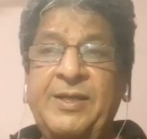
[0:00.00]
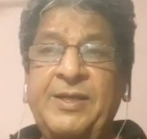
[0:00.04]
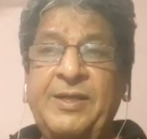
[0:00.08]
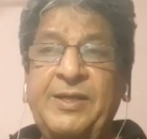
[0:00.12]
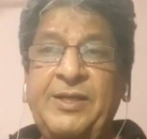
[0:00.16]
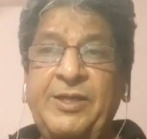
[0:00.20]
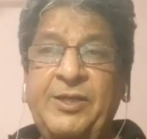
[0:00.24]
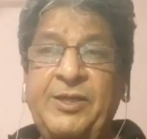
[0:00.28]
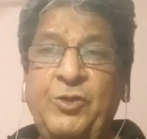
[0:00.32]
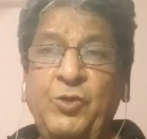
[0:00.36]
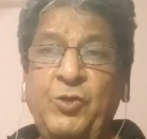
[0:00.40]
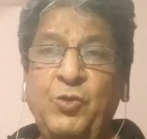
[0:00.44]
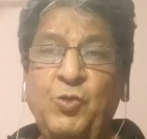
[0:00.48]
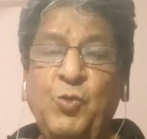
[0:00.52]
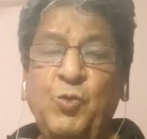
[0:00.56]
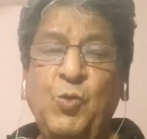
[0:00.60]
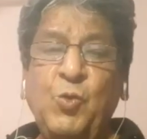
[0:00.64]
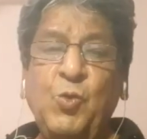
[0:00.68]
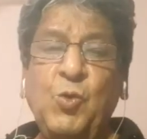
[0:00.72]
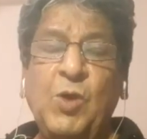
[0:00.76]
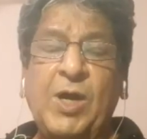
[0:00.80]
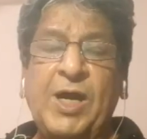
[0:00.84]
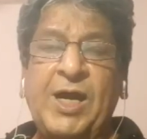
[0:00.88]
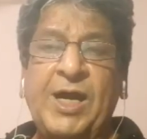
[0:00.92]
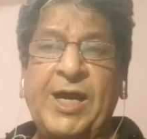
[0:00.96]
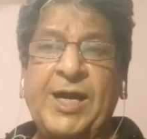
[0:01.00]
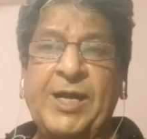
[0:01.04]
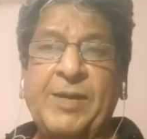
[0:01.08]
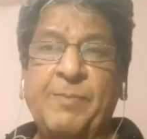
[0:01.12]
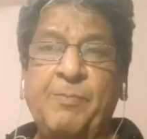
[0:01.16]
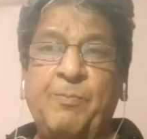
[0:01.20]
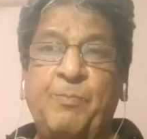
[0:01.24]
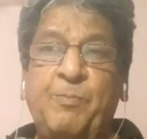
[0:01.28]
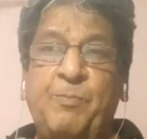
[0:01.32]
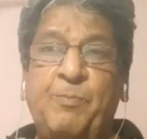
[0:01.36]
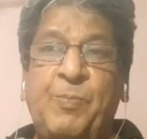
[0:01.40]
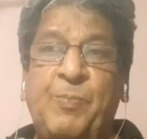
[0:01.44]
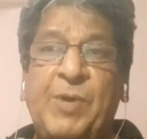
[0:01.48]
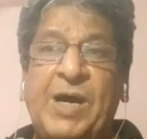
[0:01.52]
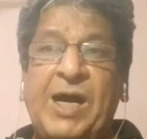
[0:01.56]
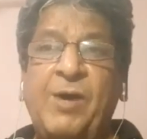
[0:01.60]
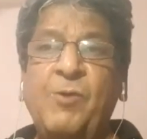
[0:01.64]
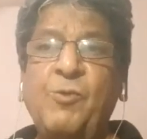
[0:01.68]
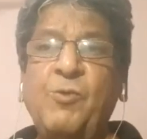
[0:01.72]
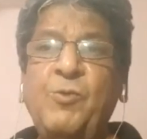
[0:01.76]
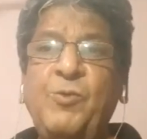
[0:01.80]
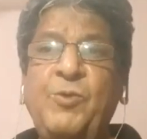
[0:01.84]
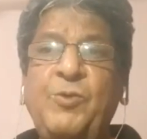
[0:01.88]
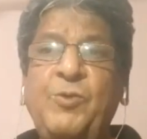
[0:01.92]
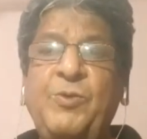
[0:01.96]
you are
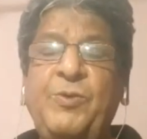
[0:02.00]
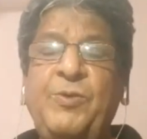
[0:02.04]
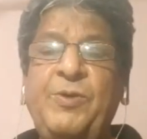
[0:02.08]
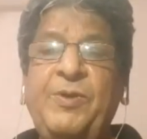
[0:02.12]
bound